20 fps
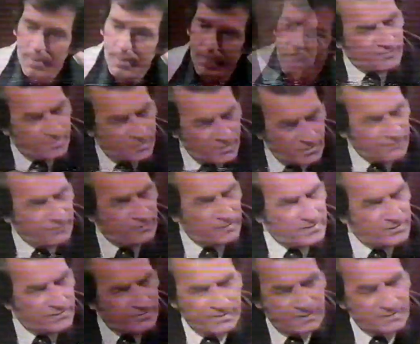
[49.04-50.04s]
yourself
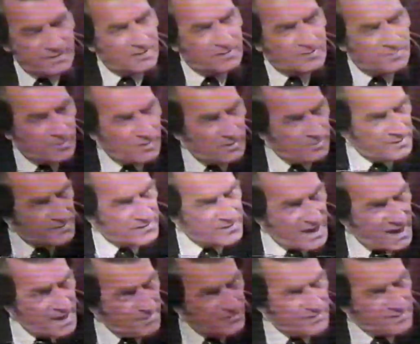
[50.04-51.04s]
beautifully during Dr.
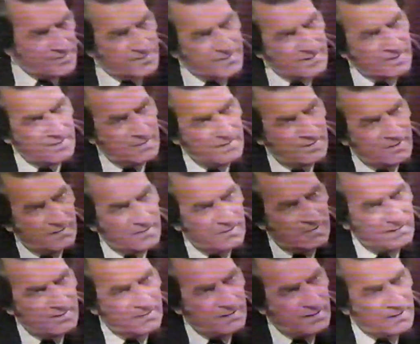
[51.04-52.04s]
Perlman's absence.
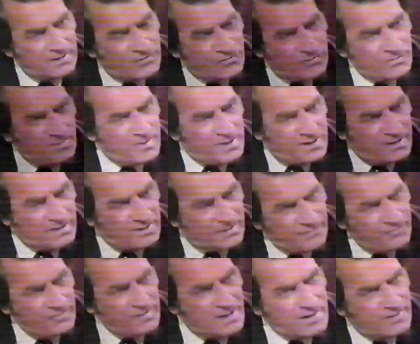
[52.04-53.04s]
It shouldn't be any
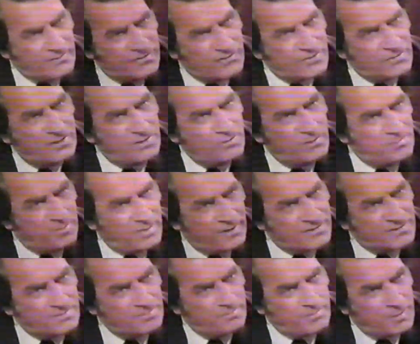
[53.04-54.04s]
different now that you're going to
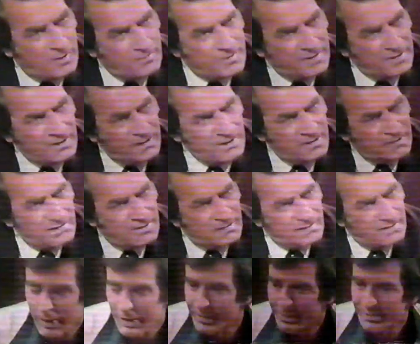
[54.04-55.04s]
replace him permanently.
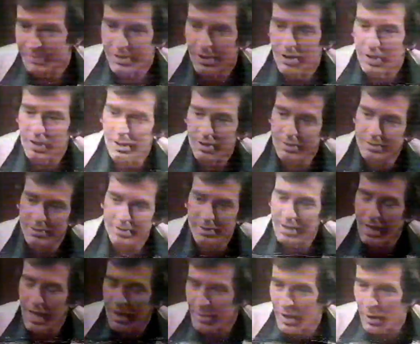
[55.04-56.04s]
No,
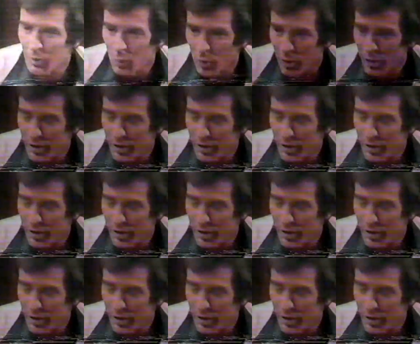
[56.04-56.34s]
I'm not